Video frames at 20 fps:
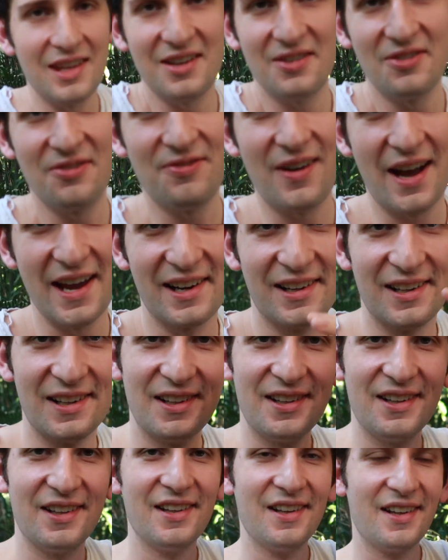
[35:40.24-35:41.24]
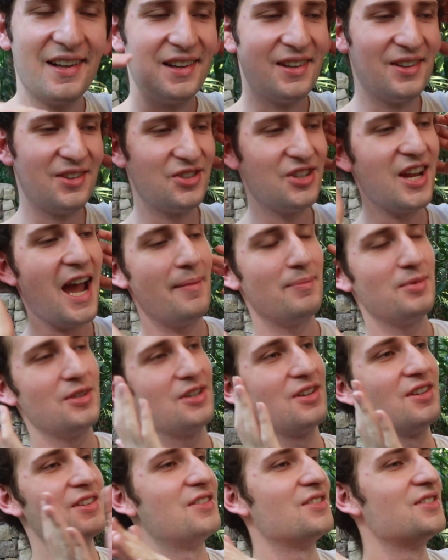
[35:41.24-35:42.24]
the final
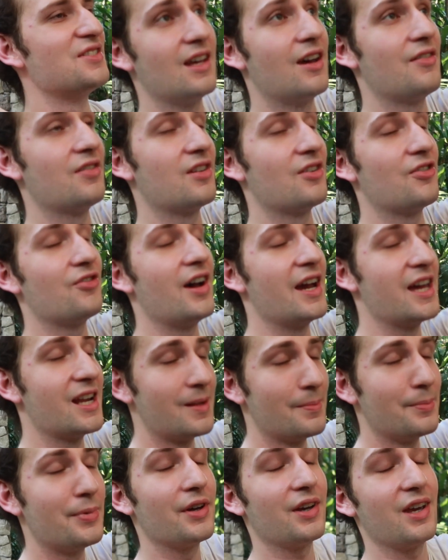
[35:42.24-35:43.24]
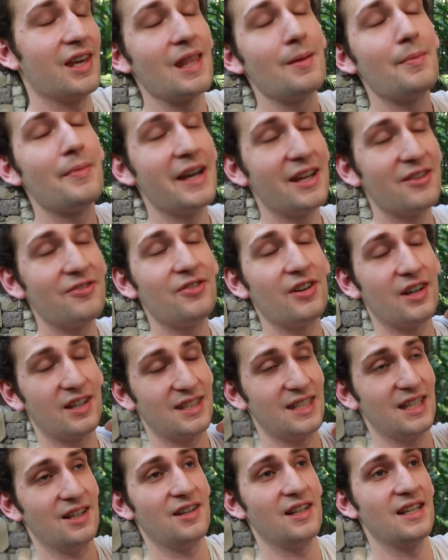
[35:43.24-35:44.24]
chapters of the final book in the Mindfuck
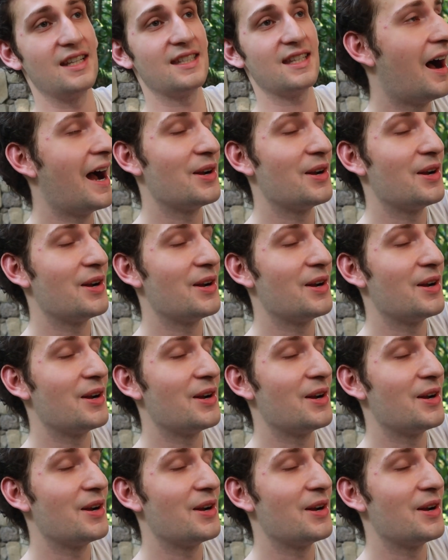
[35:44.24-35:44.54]
series.